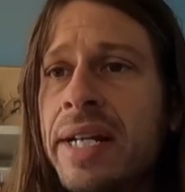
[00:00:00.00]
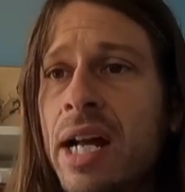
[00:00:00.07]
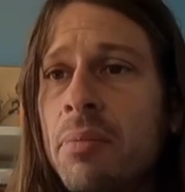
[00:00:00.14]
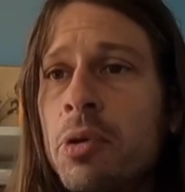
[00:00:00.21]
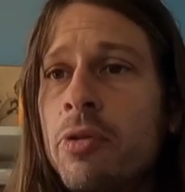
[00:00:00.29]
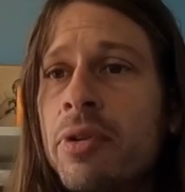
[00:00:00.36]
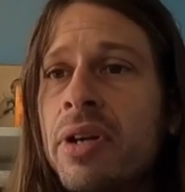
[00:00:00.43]

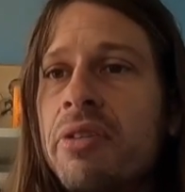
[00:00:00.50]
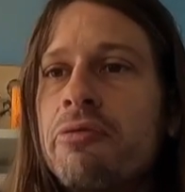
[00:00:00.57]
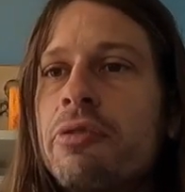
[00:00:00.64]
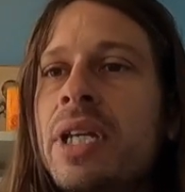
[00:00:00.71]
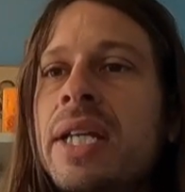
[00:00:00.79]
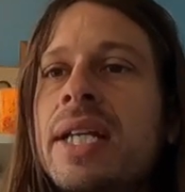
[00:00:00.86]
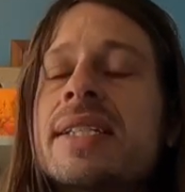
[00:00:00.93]
now moving on to
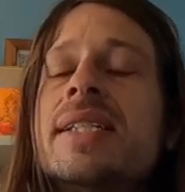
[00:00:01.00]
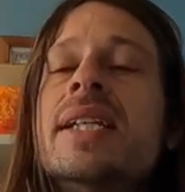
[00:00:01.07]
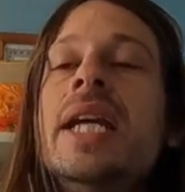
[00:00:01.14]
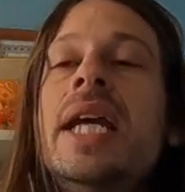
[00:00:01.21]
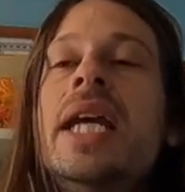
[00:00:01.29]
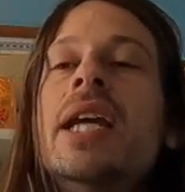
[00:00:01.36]
Venus.